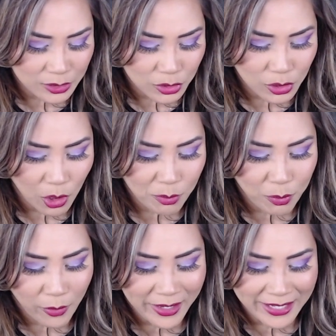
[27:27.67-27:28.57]
It's so
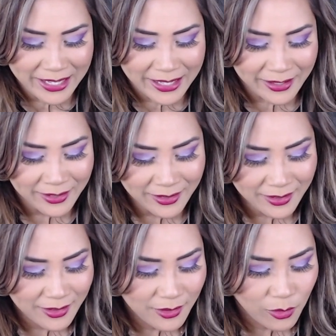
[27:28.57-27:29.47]
pretty.
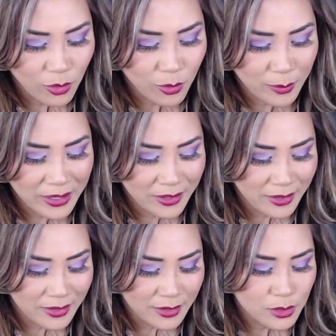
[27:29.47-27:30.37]
Oh my
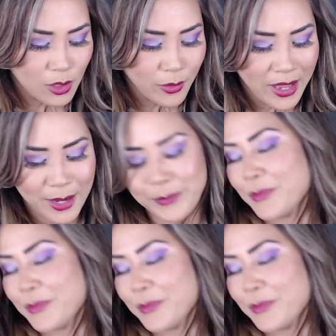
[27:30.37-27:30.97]
goodness. Okay.